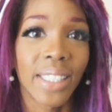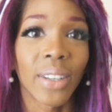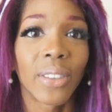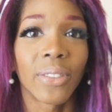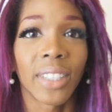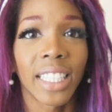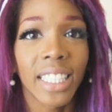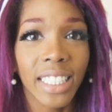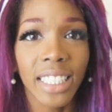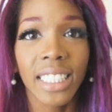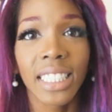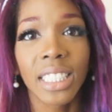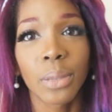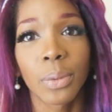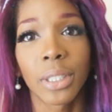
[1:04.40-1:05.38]
so
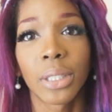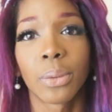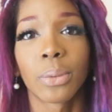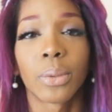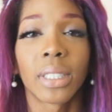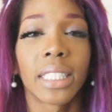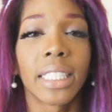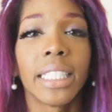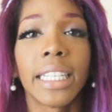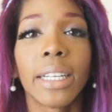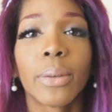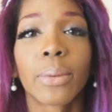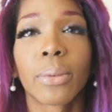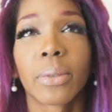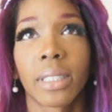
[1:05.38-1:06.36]
Vitagoods was
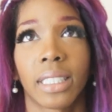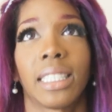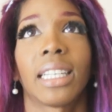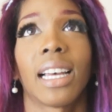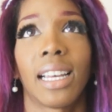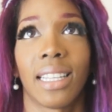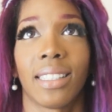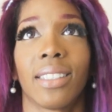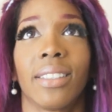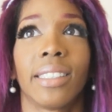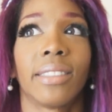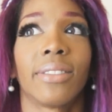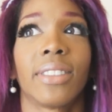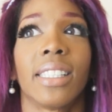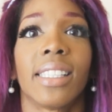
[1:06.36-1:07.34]
really kind
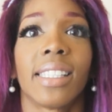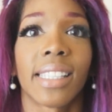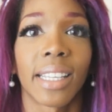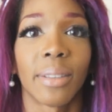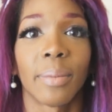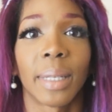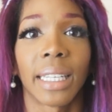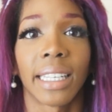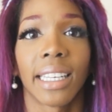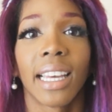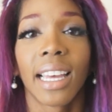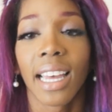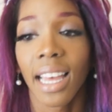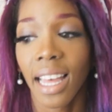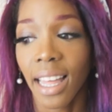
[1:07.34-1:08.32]
enough to send me
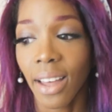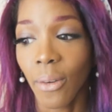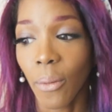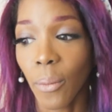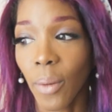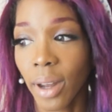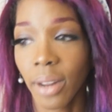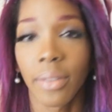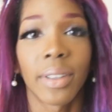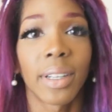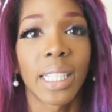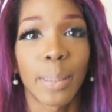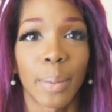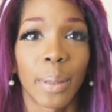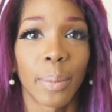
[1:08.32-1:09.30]
one of
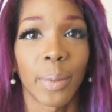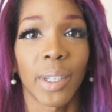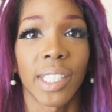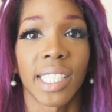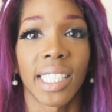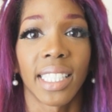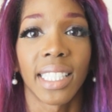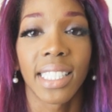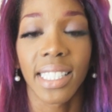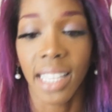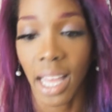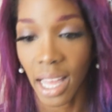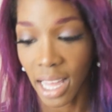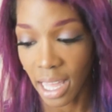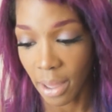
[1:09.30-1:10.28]
their spin
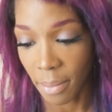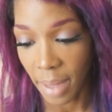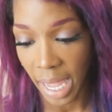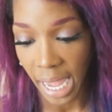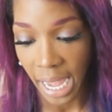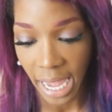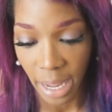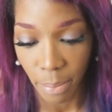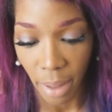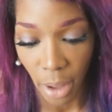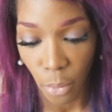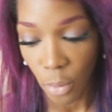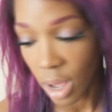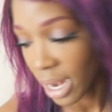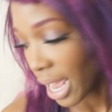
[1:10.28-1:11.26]
brushes, and
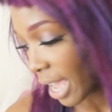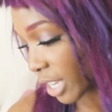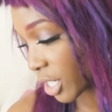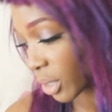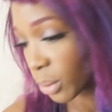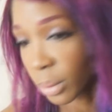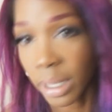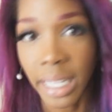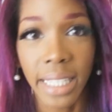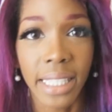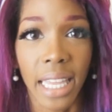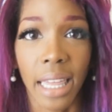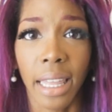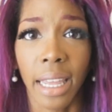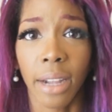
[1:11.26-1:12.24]
by one I should really
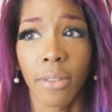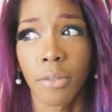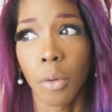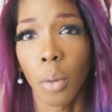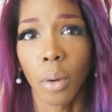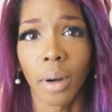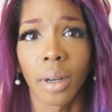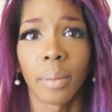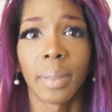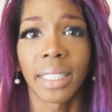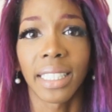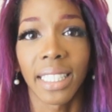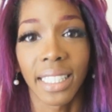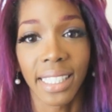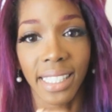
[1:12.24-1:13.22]
say like 4,
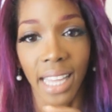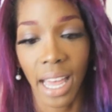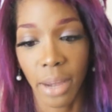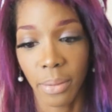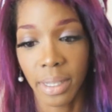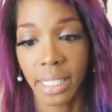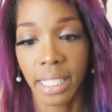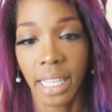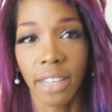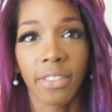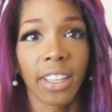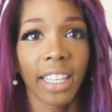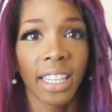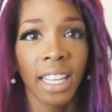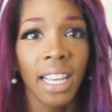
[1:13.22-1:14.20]
because I was
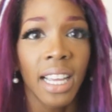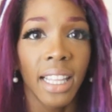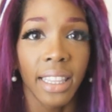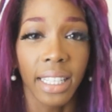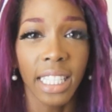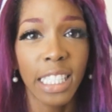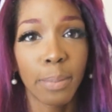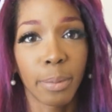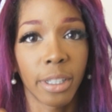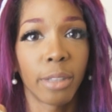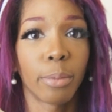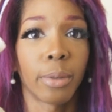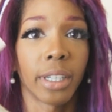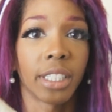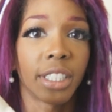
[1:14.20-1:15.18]
given this
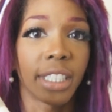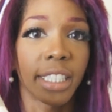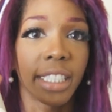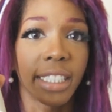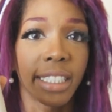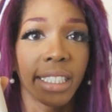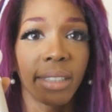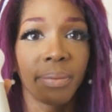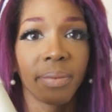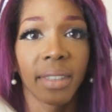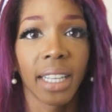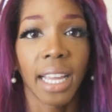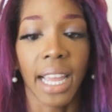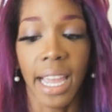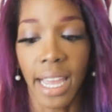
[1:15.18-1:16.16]
spin brush here
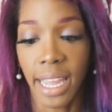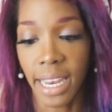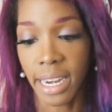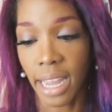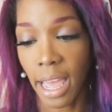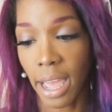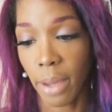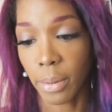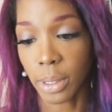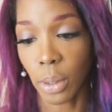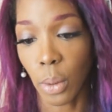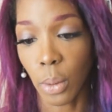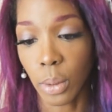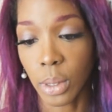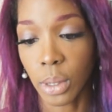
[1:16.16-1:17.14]
and I was
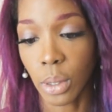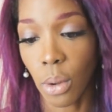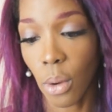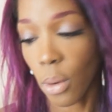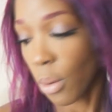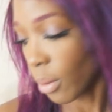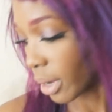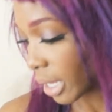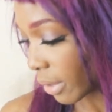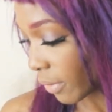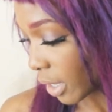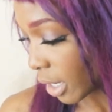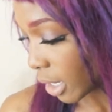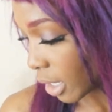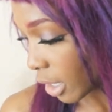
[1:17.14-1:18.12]
also
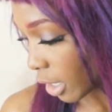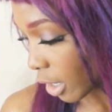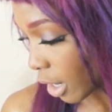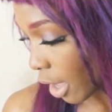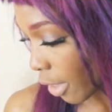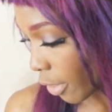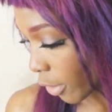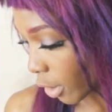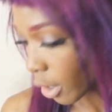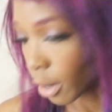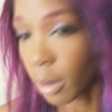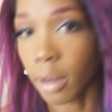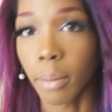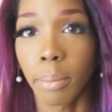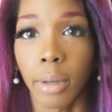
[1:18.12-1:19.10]
given their
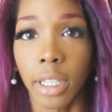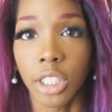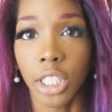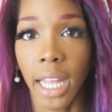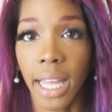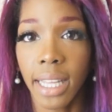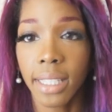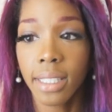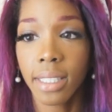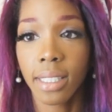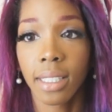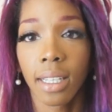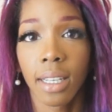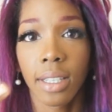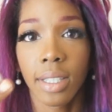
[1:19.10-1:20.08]
other brush
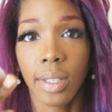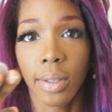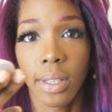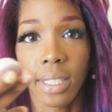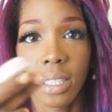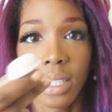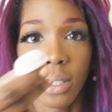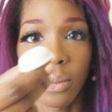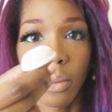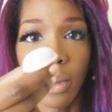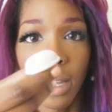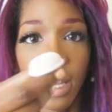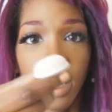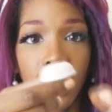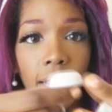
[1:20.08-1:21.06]
heads. So this is
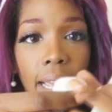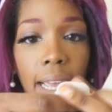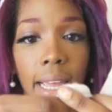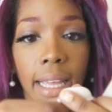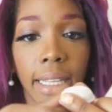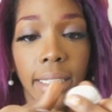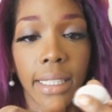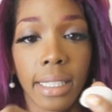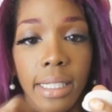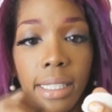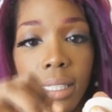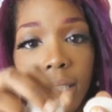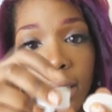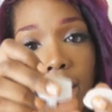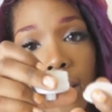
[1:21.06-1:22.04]
one and this
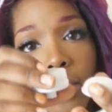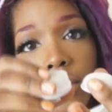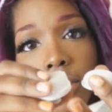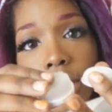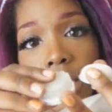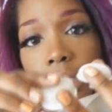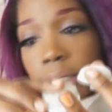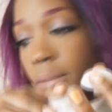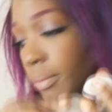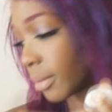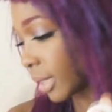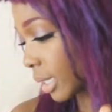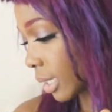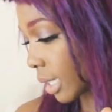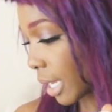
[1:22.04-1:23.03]
is another one,
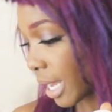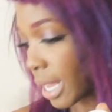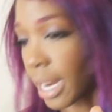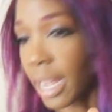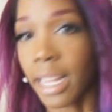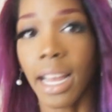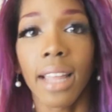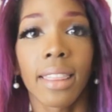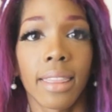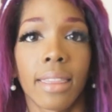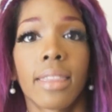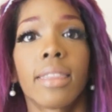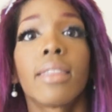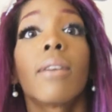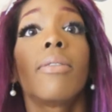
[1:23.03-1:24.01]
and I got
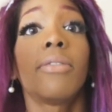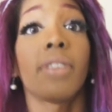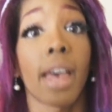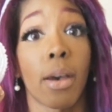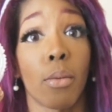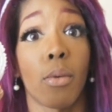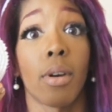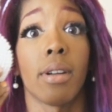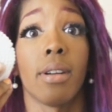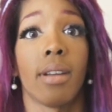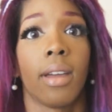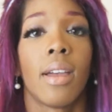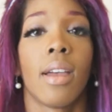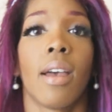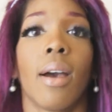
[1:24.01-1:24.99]
the fat one.